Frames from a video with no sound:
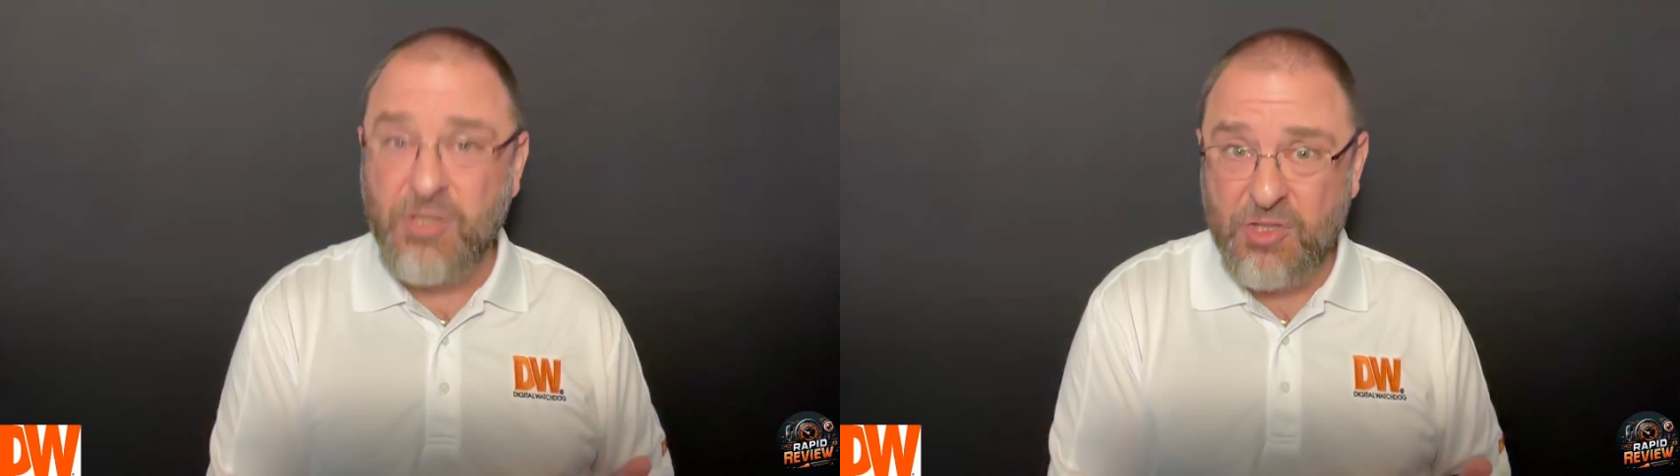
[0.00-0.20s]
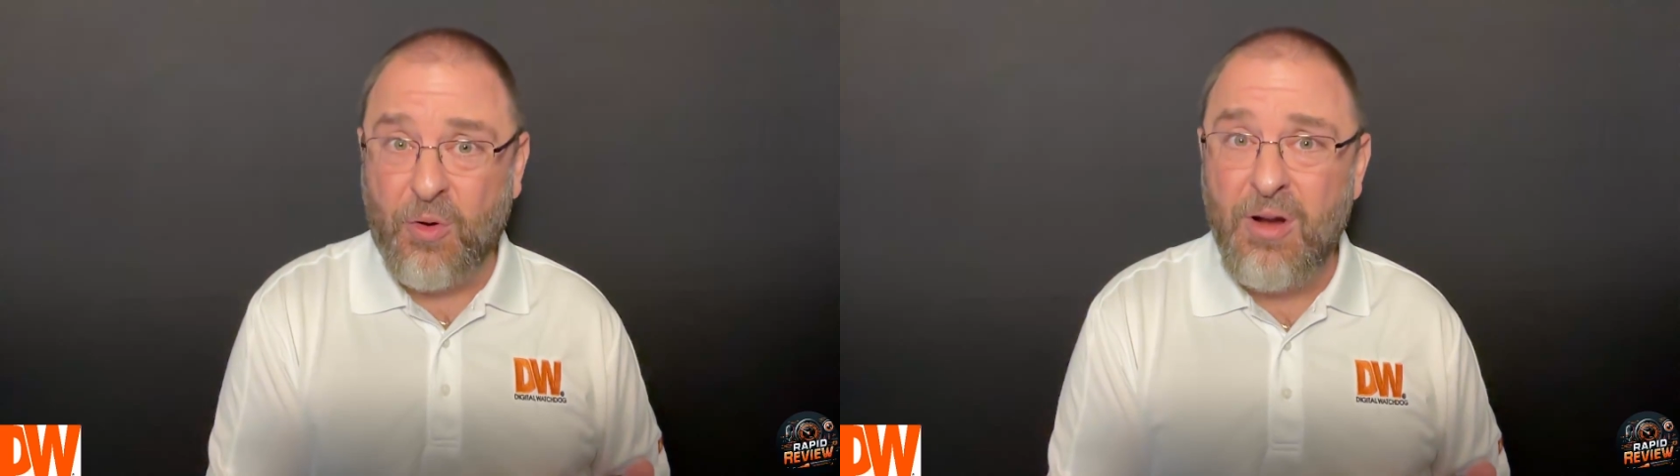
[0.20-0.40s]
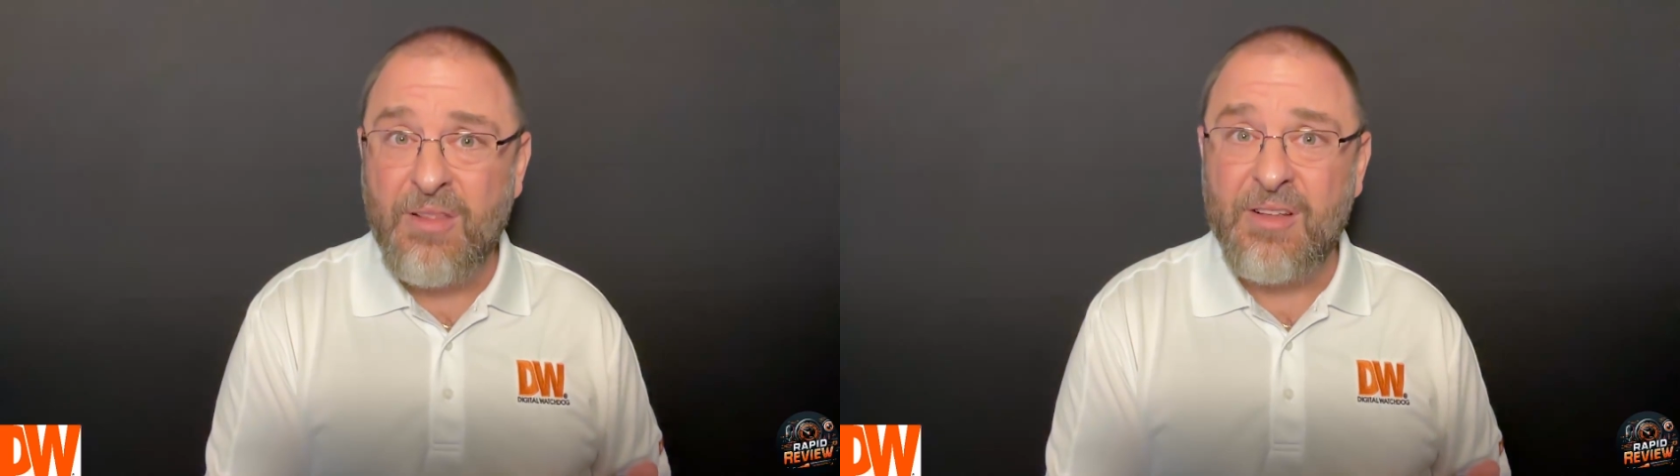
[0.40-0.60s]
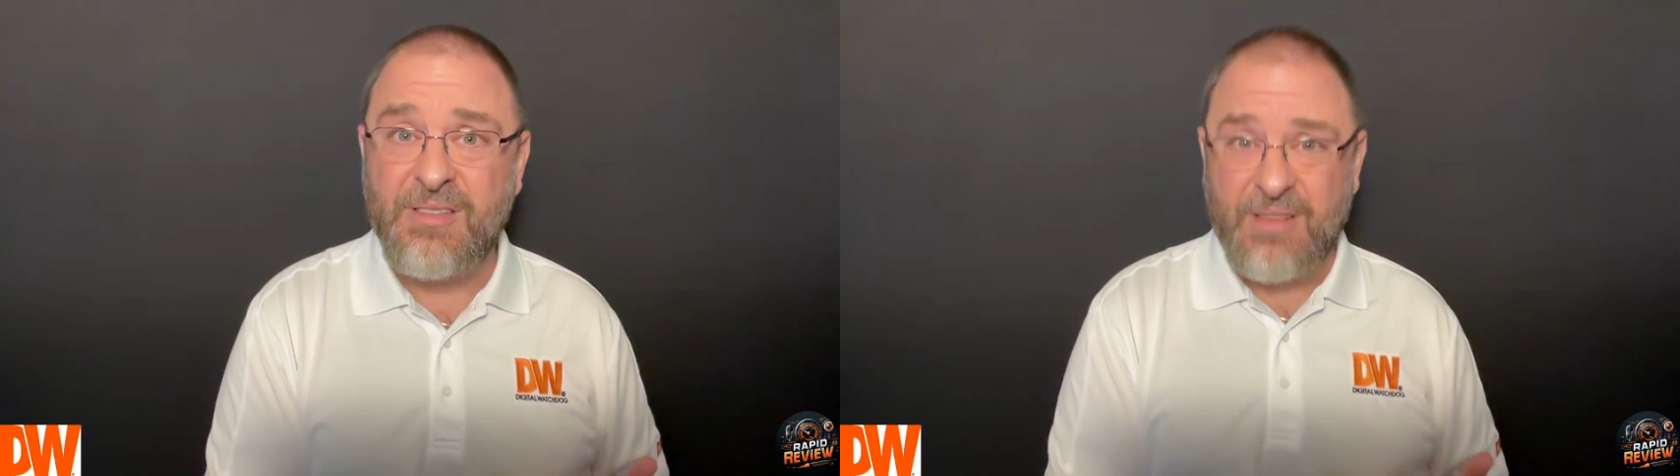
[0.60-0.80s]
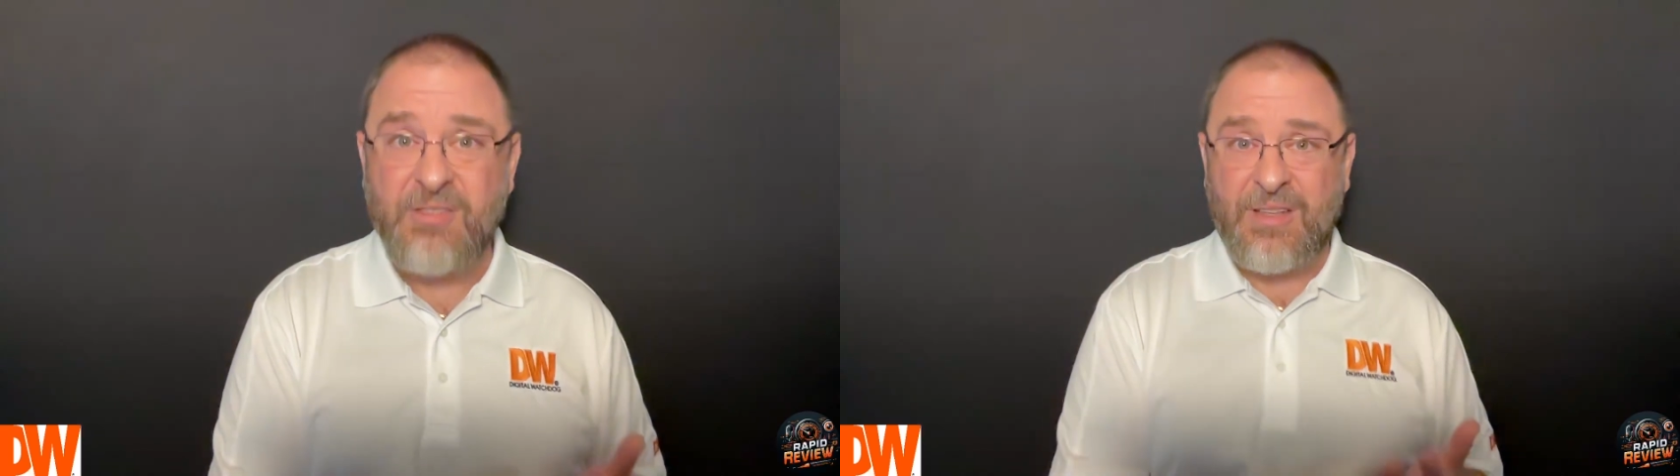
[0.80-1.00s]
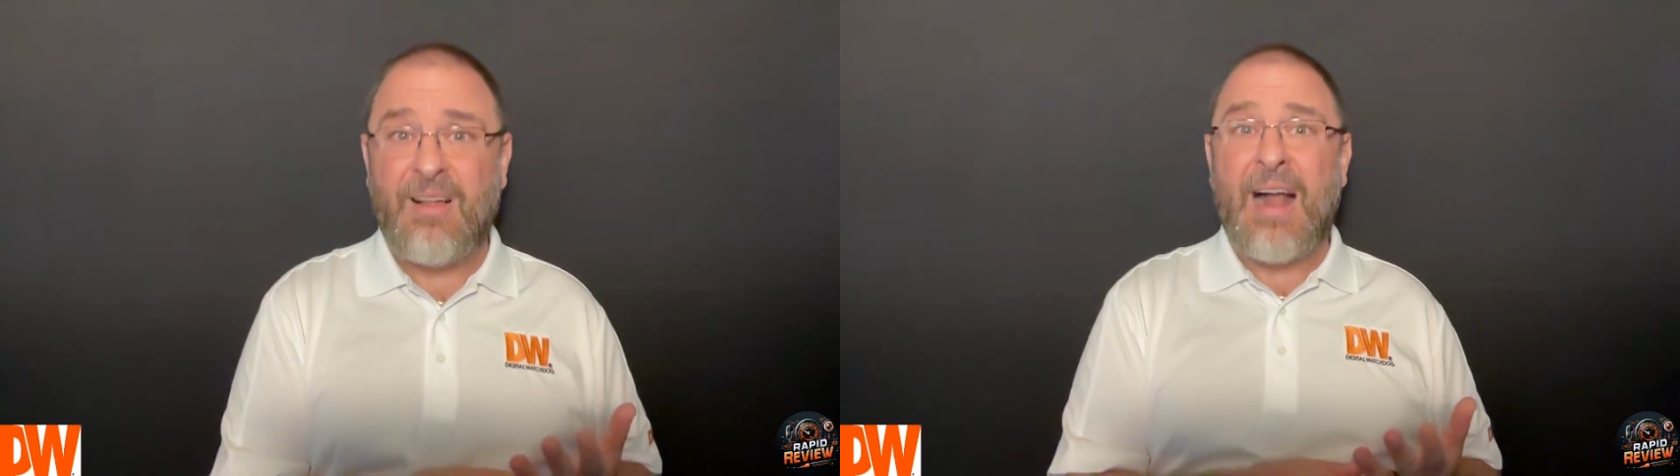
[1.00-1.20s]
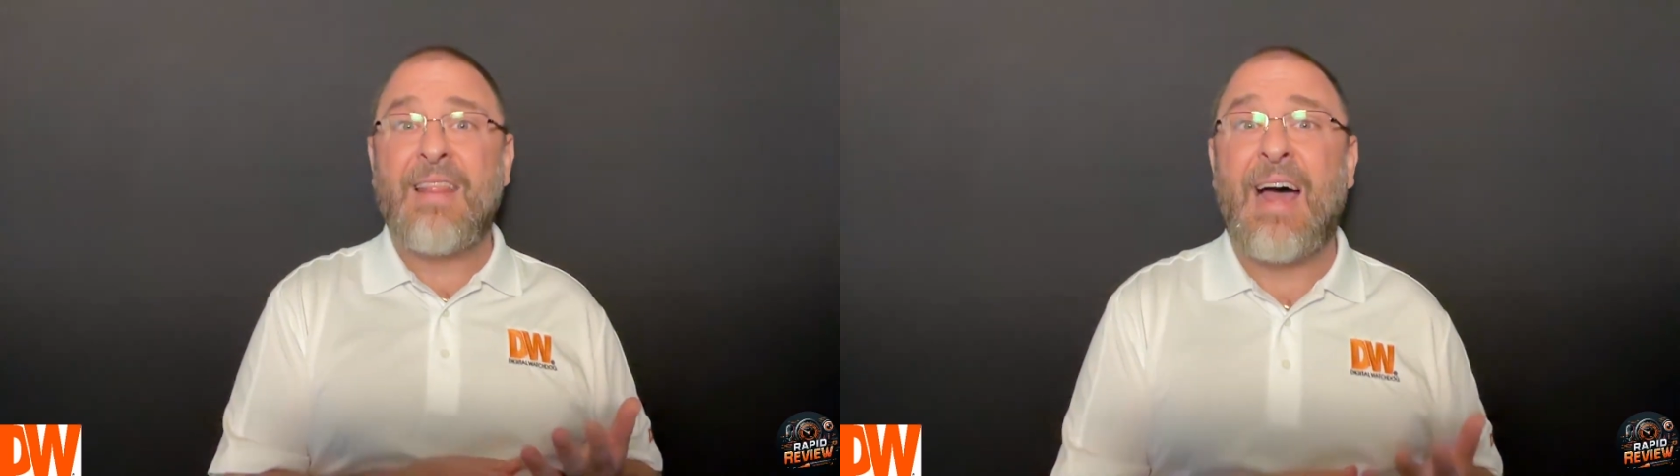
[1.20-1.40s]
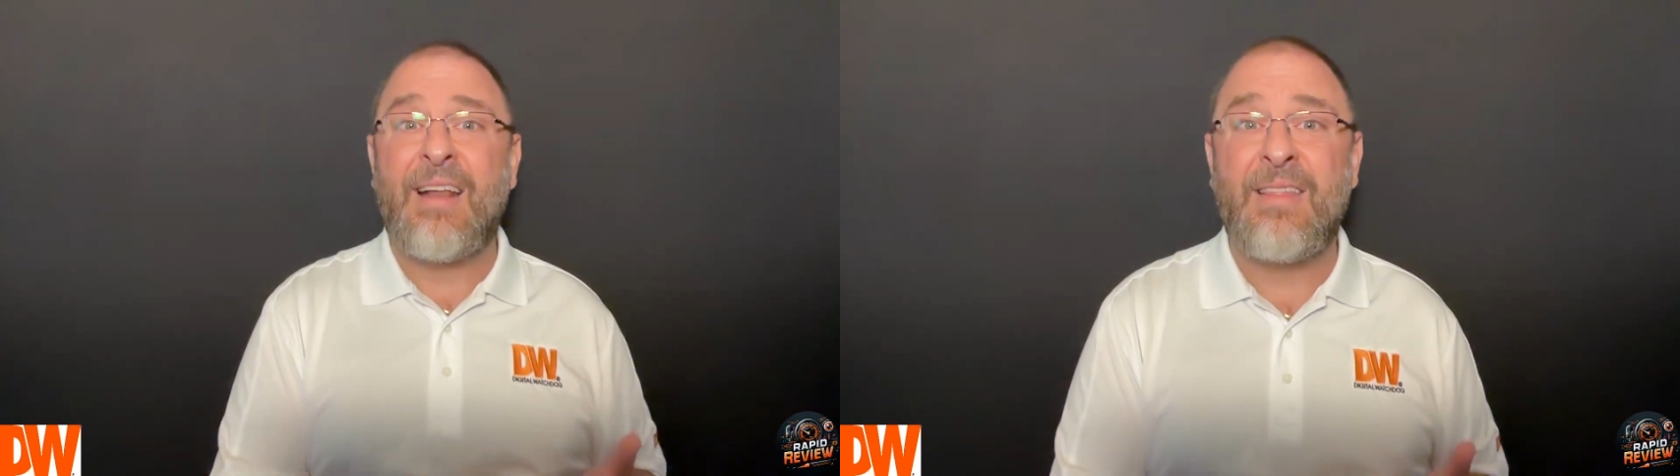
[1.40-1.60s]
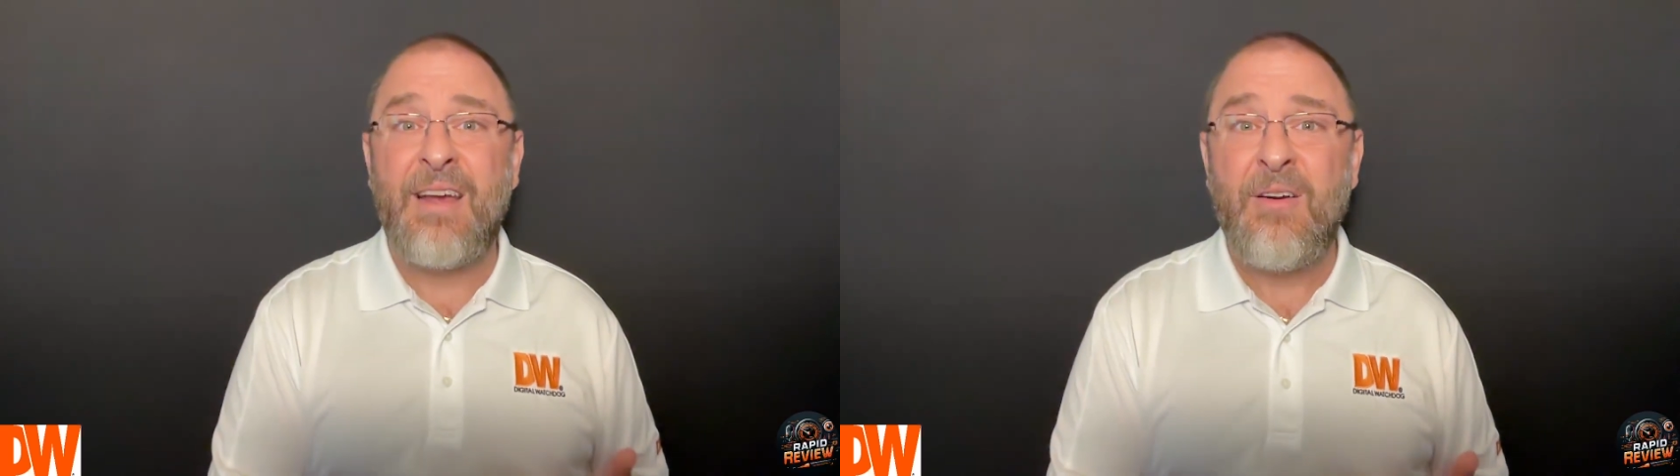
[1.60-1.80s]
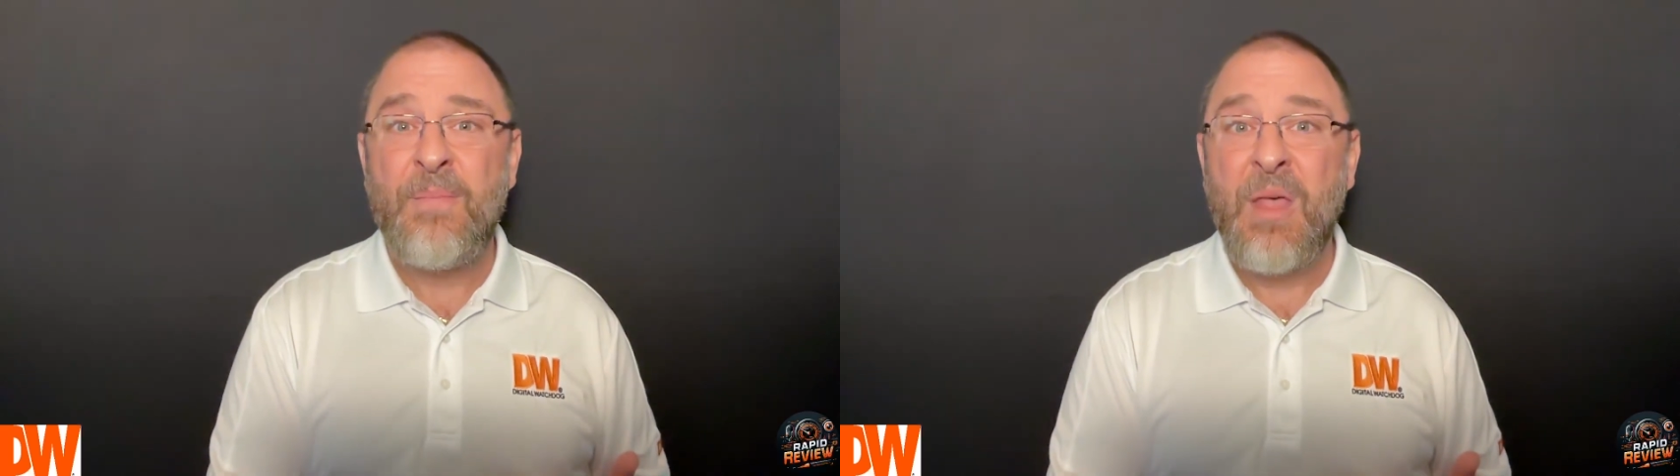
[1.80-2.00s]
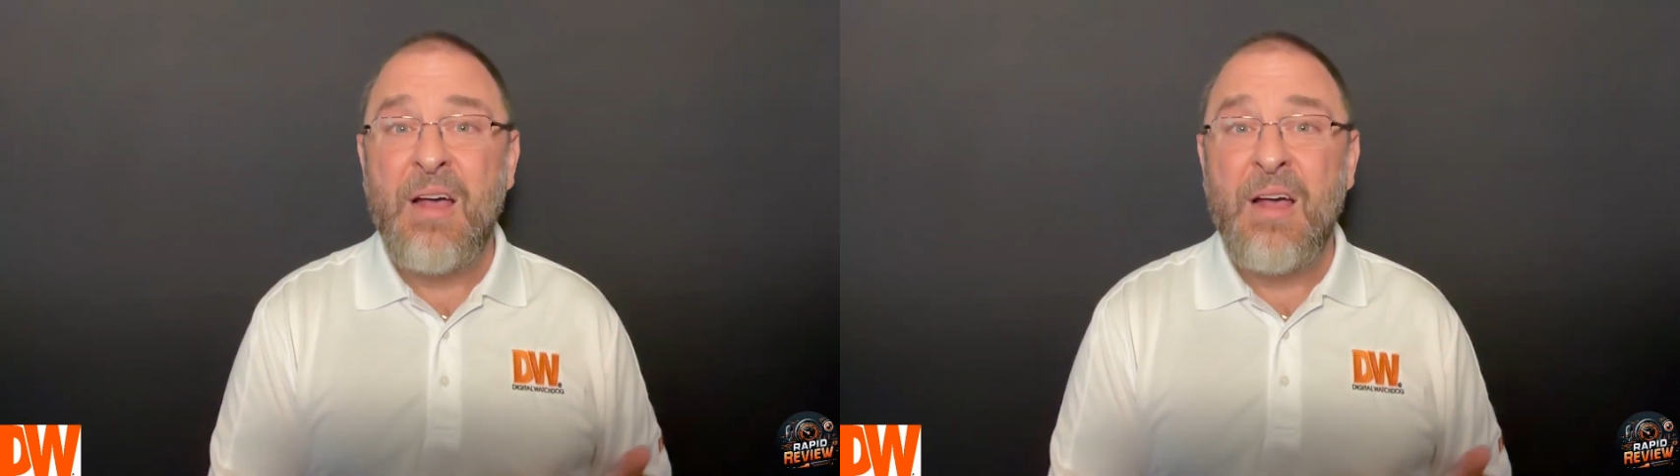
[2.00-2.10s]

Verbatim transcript: Sure, there's a lot of that in there.